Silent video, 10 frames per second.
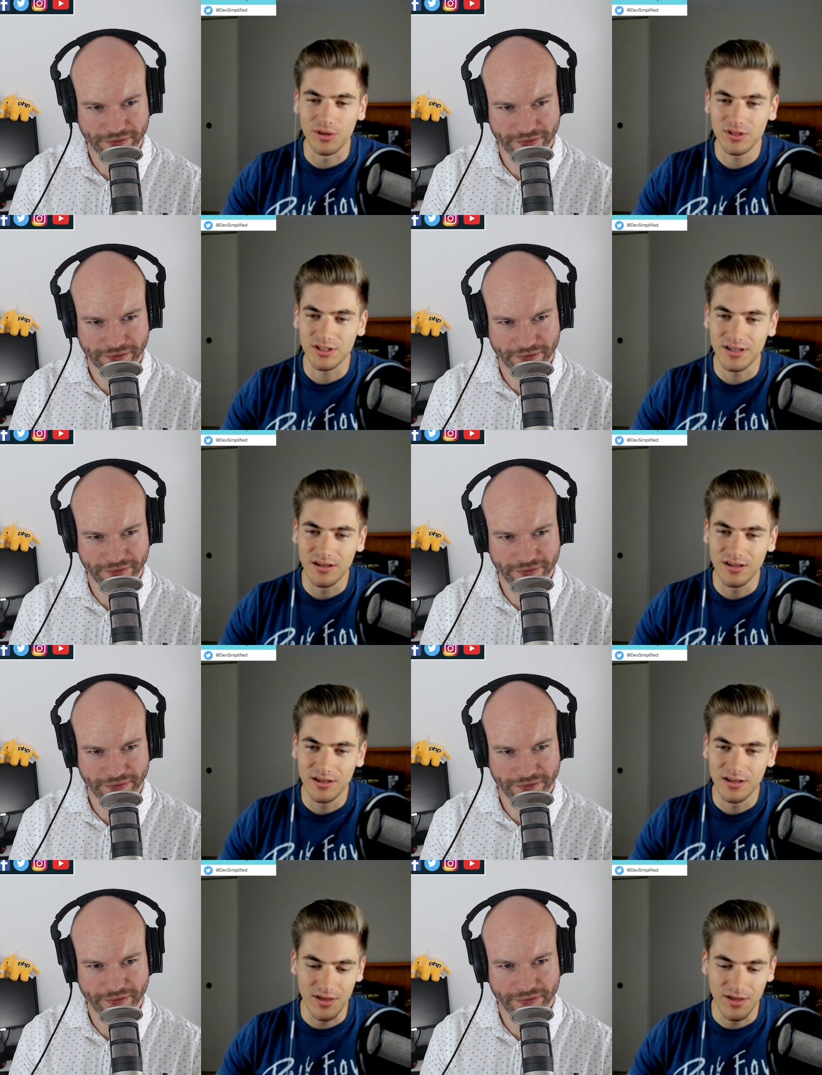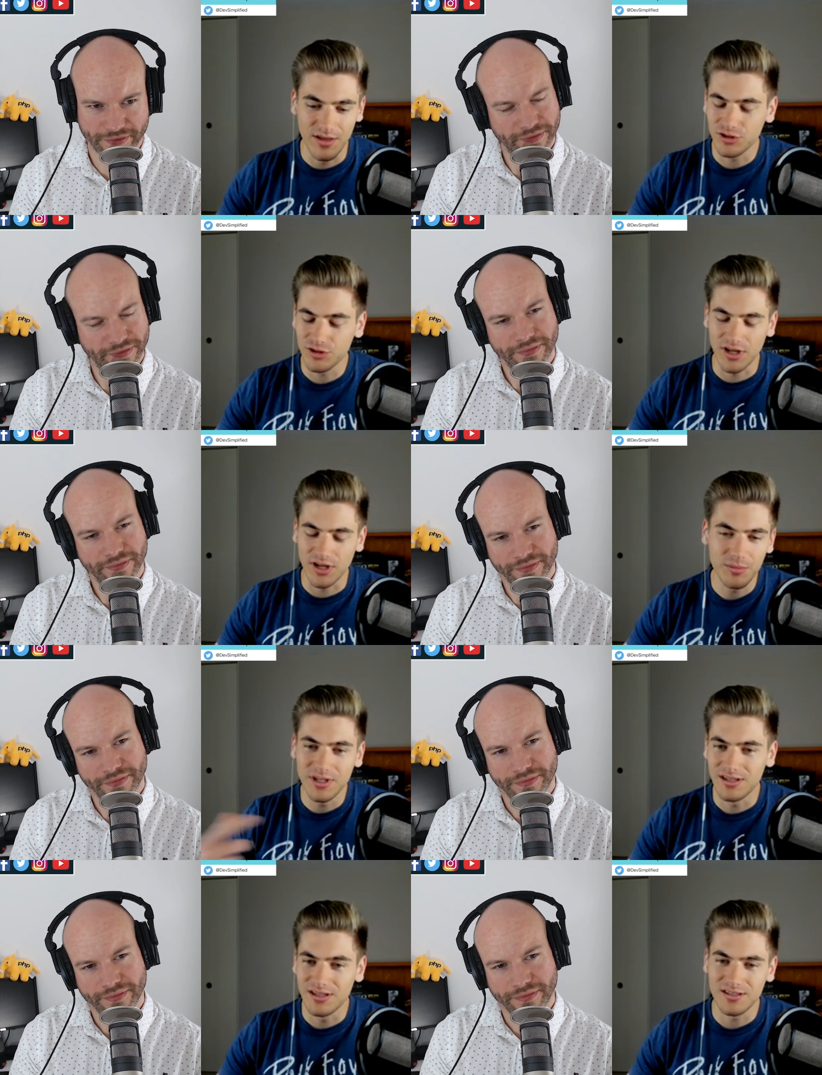Speaker 1: looks like. And then it'll just
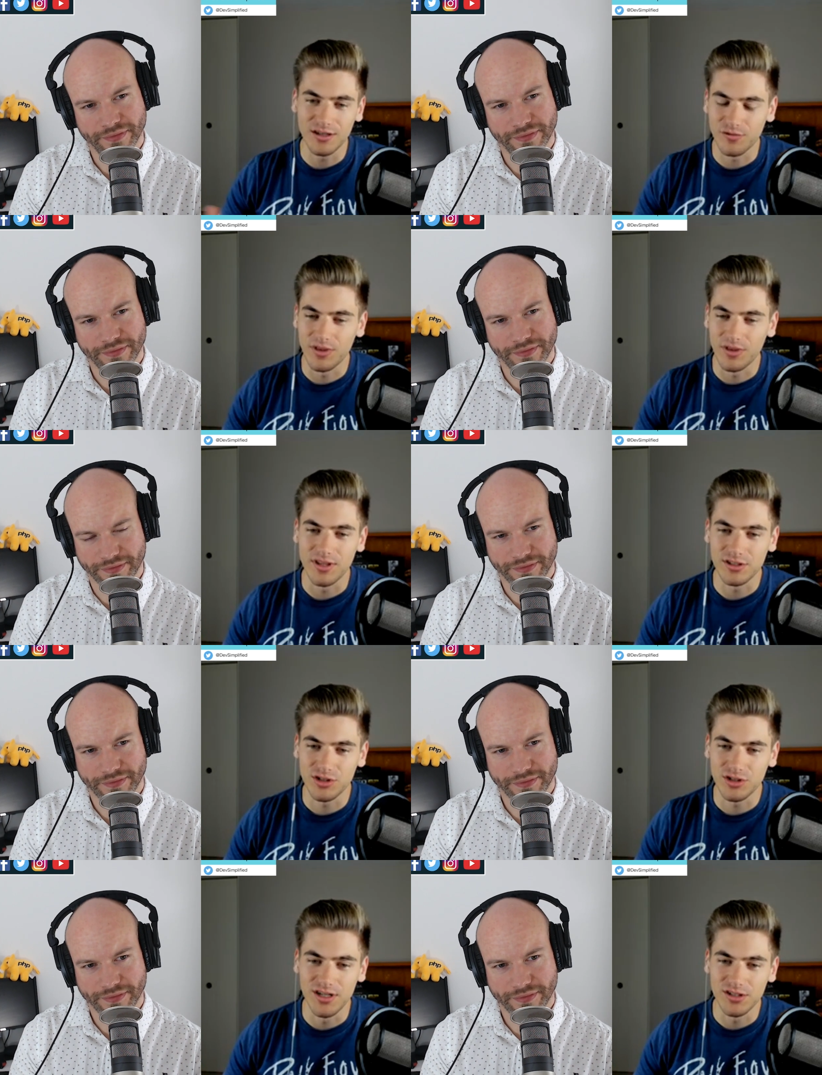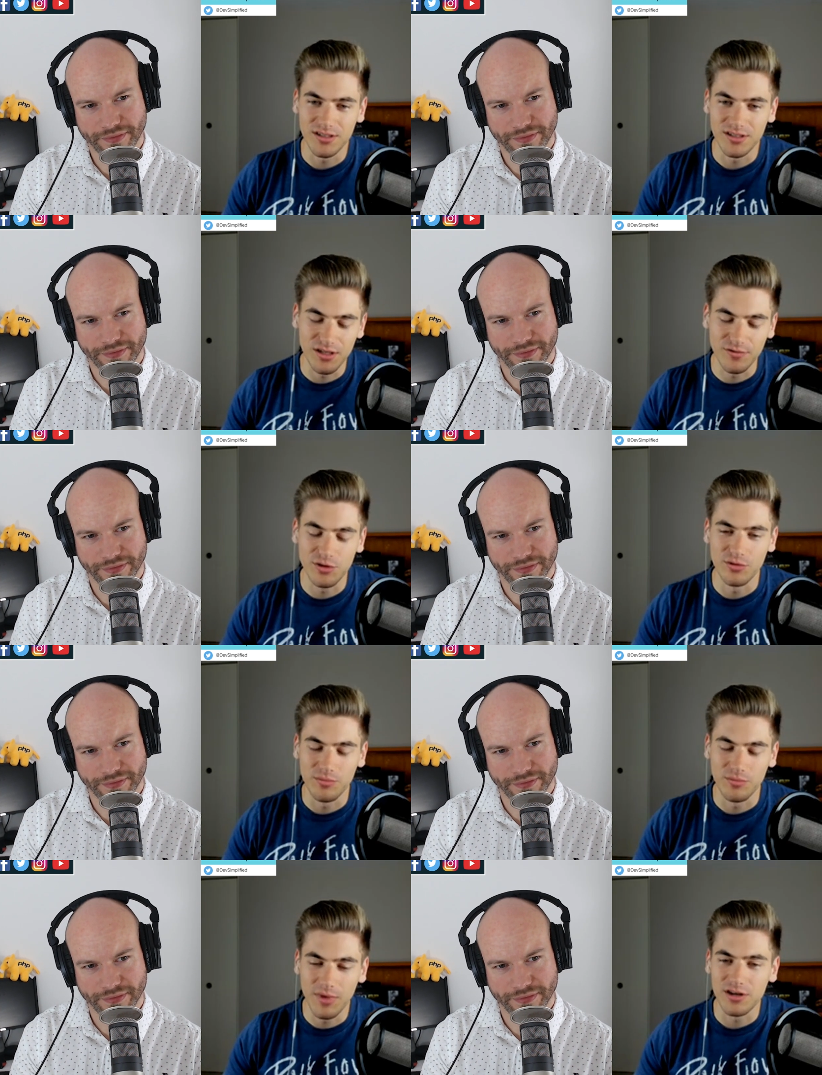update itself when things change instead of
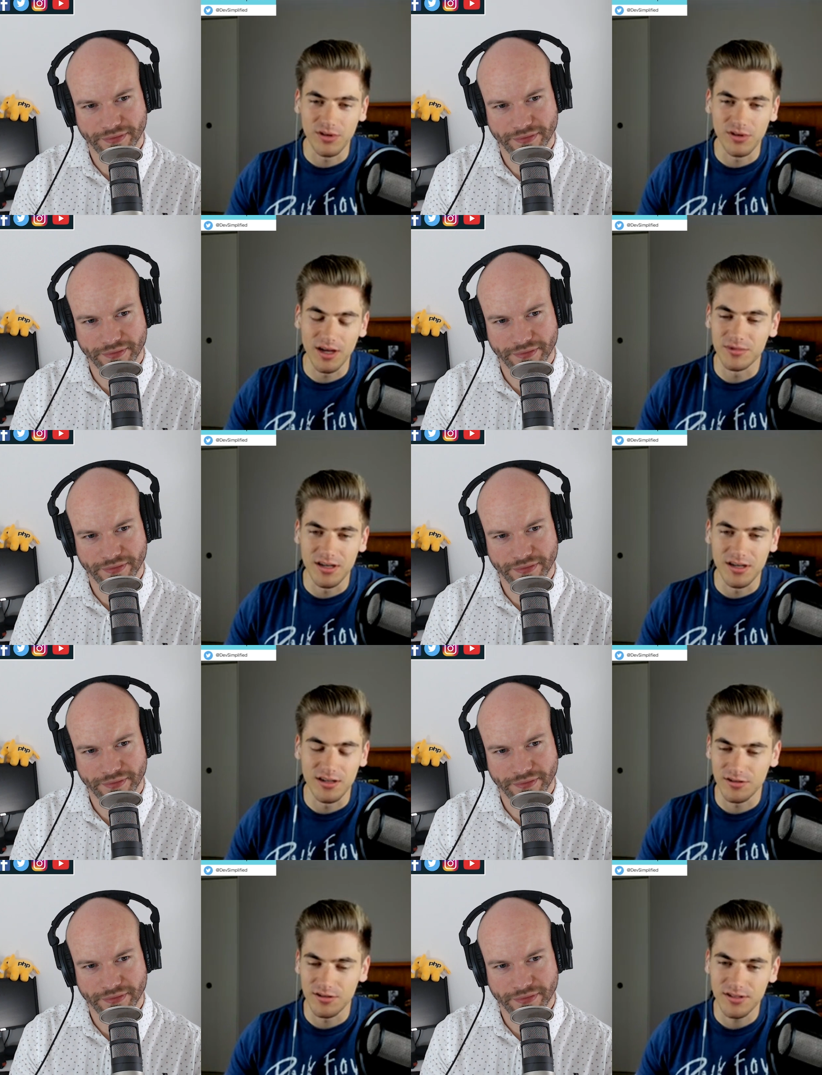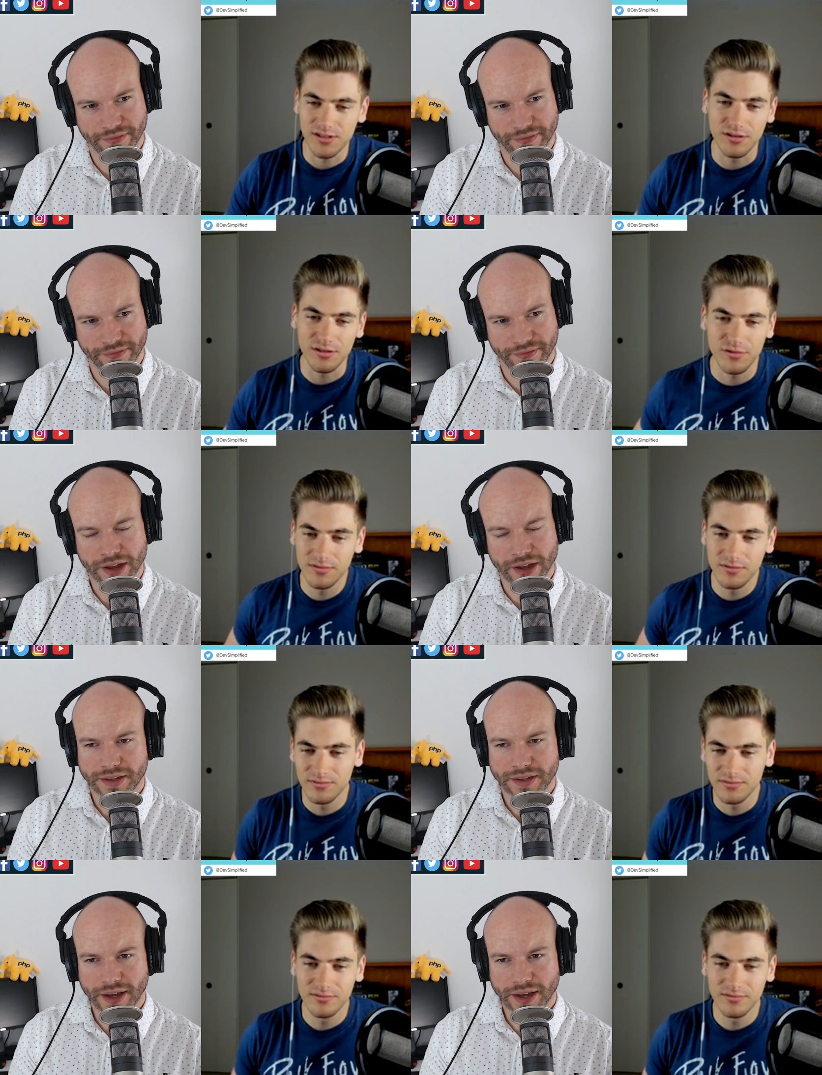you manually updating it yourself.
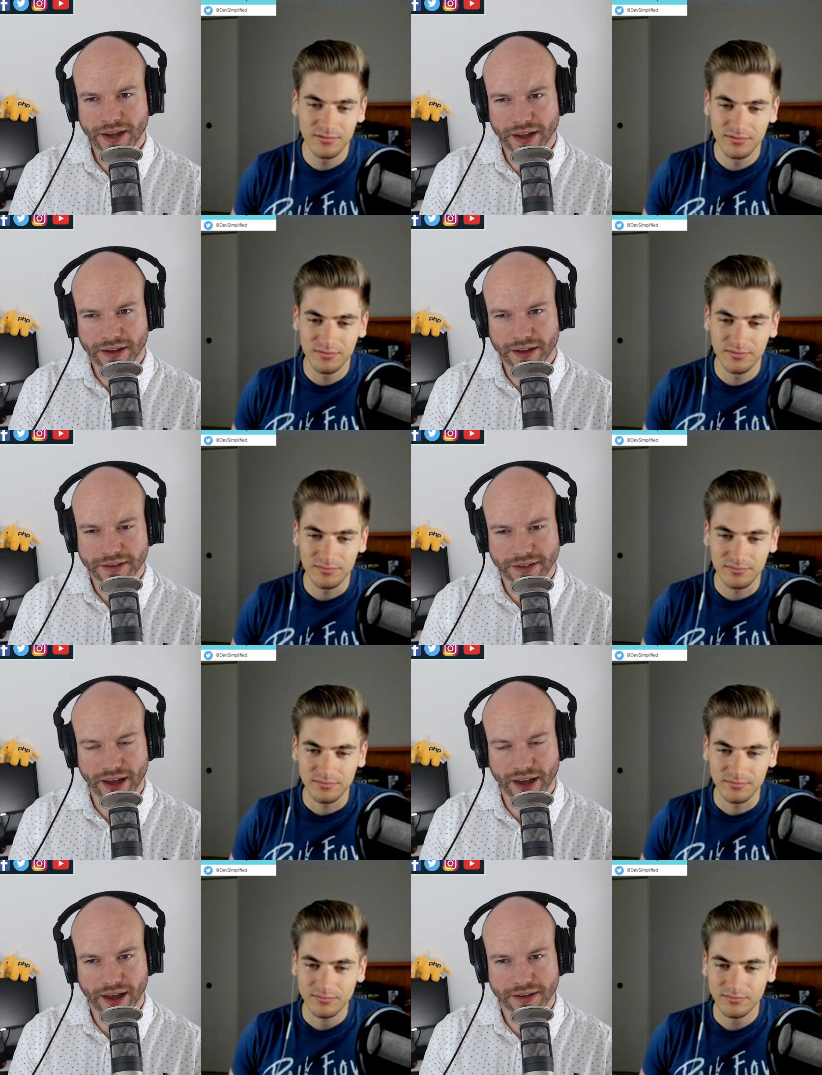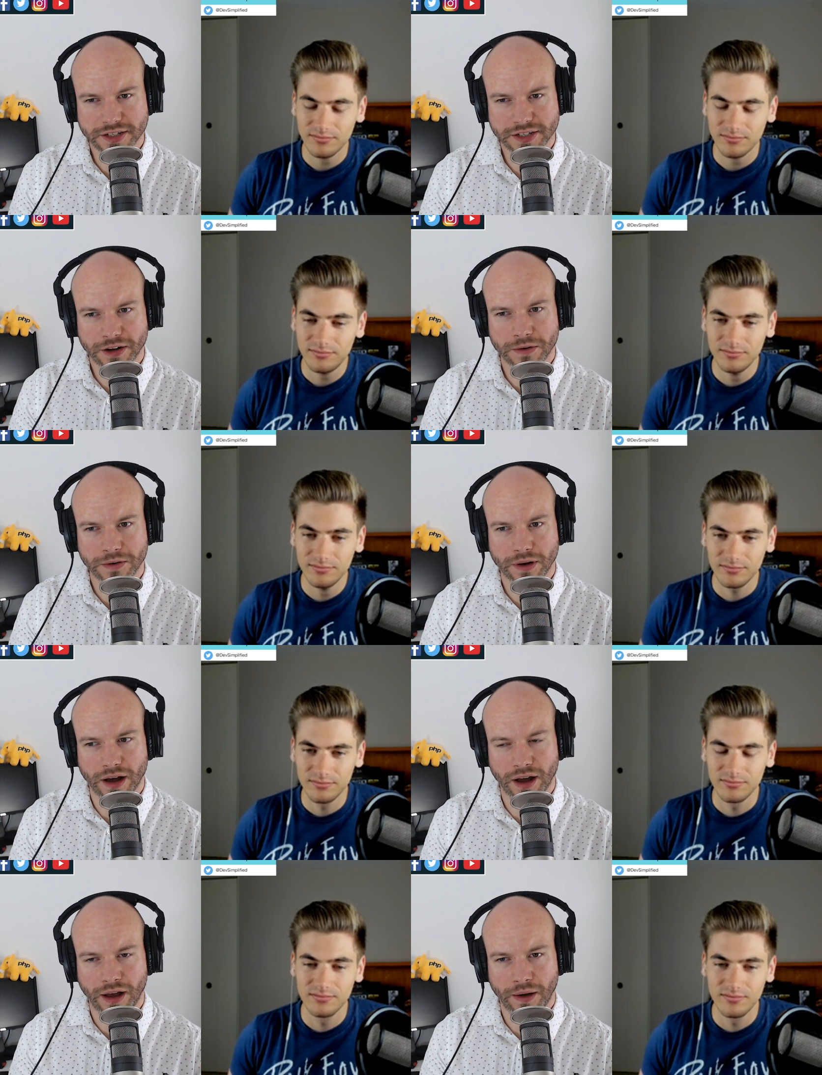
Speaker 2: Yeah. Yeah. So,
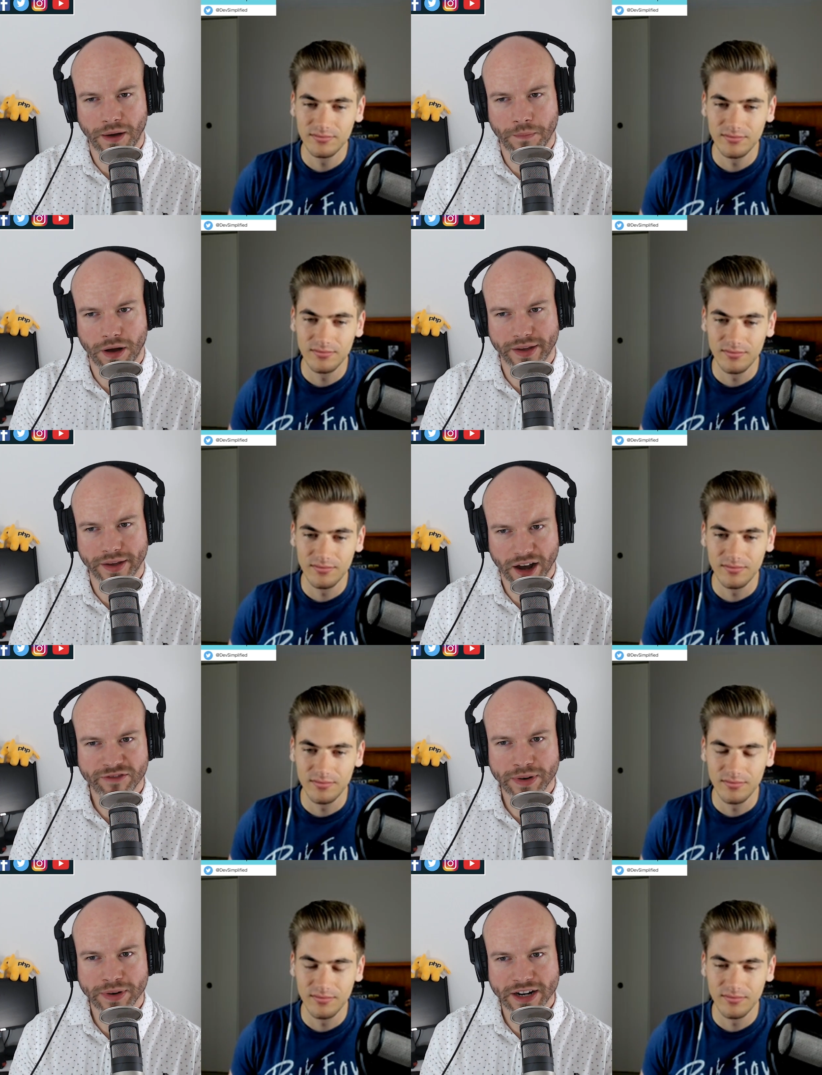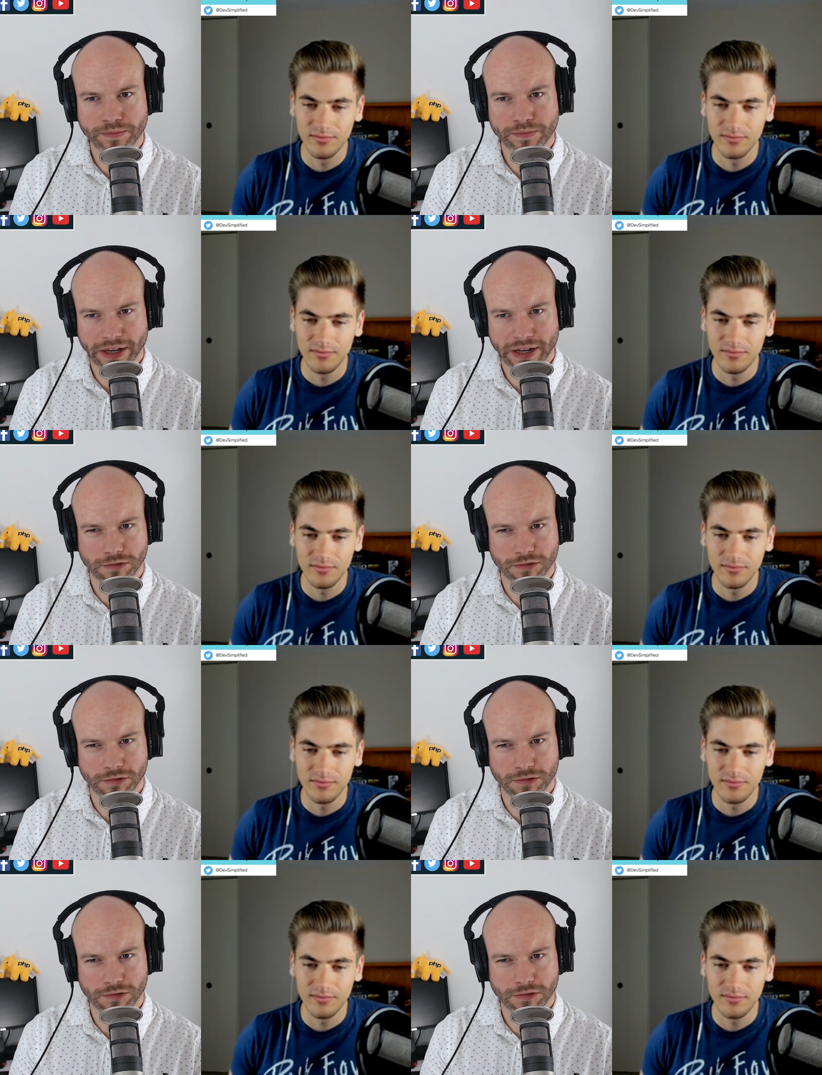um, yeah, I've played a bit